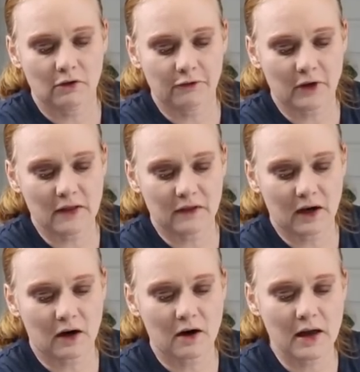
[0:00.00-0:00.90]
front
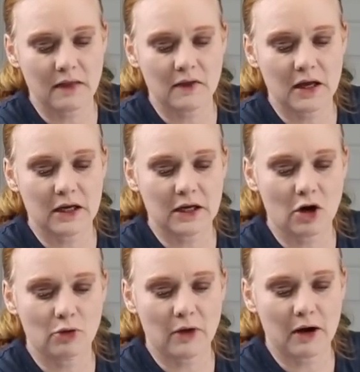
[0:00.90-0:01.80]
there, and then
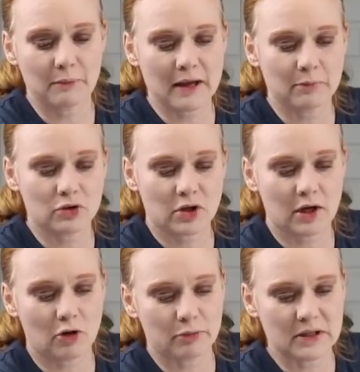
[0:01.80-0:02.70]
a paper
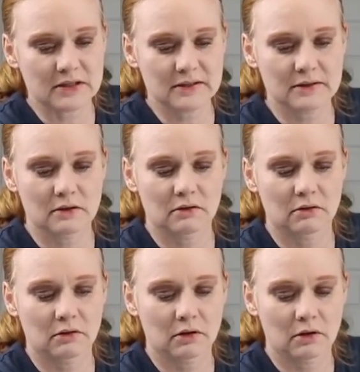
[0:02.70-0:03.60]
tray opens,
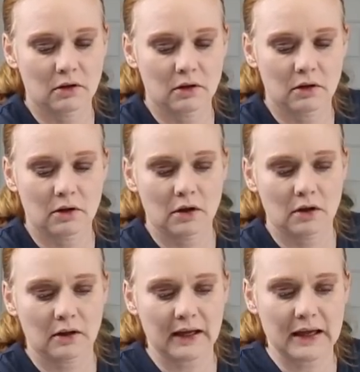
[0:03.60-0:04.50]

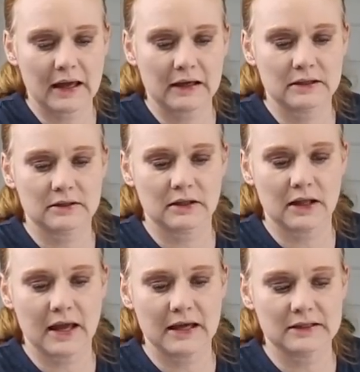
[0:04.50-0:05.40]
like an
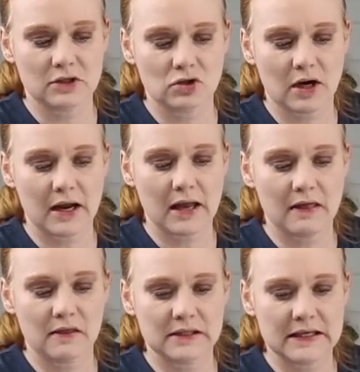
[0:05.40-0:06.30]
exit tray,
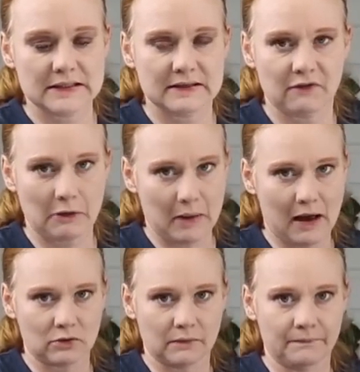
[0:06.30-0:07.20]
and this has to flip
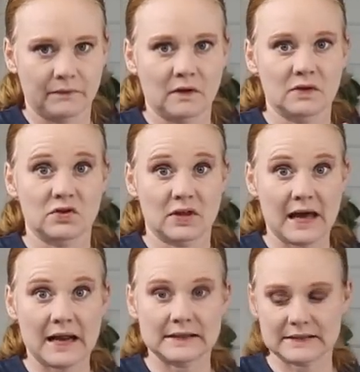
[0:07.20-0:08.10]
out. So
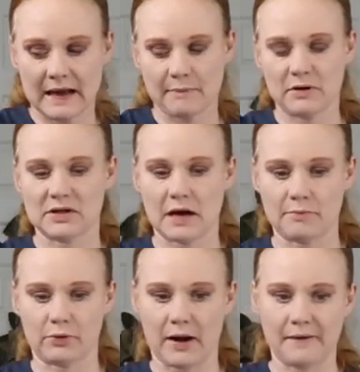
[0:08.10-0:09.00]
that has to happen to
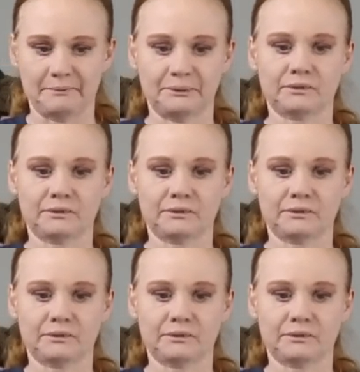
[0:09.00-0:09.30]
operate.